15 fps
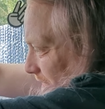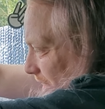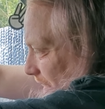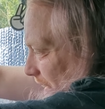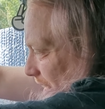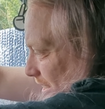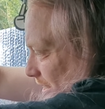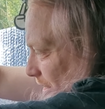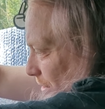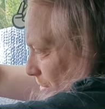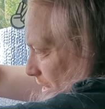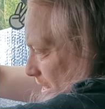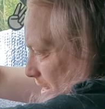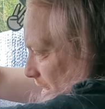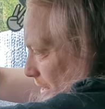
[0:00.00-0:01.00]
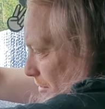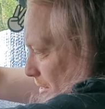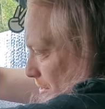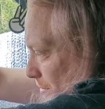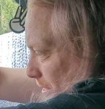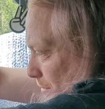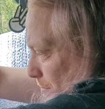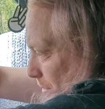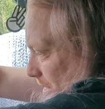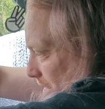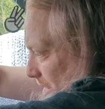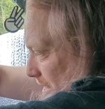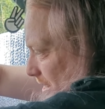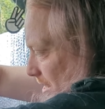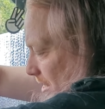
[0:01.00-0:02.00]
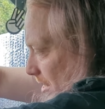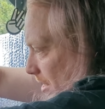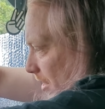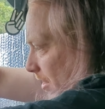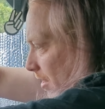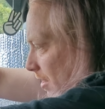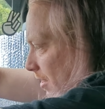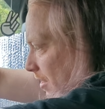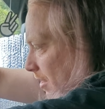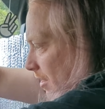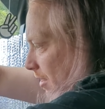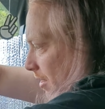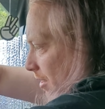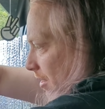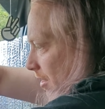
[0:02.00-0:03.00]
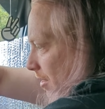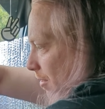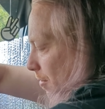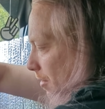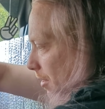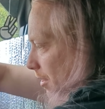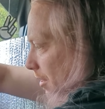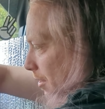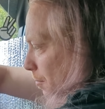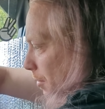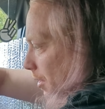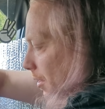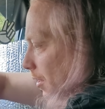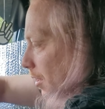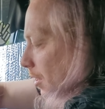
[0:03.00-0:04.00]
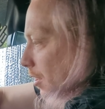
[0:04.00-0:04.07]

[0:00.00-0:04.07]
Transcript: against the grain here as well. Bloody hell! What a nightmare.